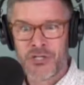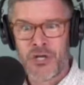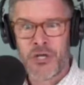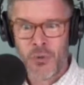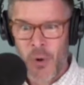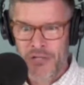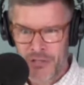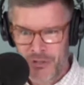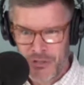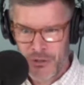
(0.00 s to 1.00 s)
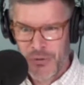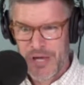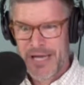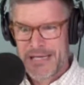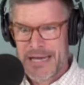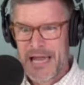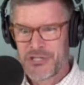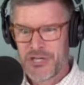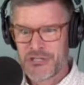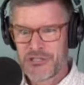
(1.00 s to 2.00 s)
to what you do, not
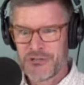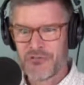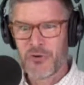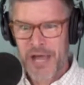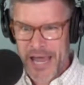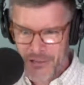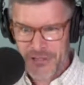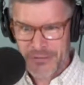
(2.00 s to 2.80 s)
just your vocation.